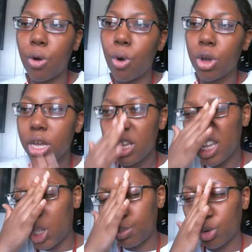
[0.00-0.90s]
Oh,
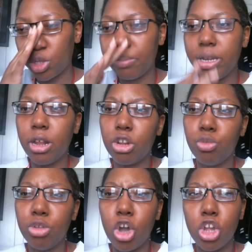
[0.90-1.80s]
it's supposed to be
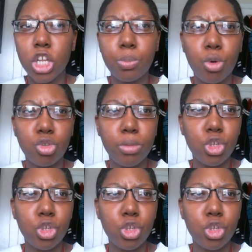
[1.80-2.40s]
it's supposed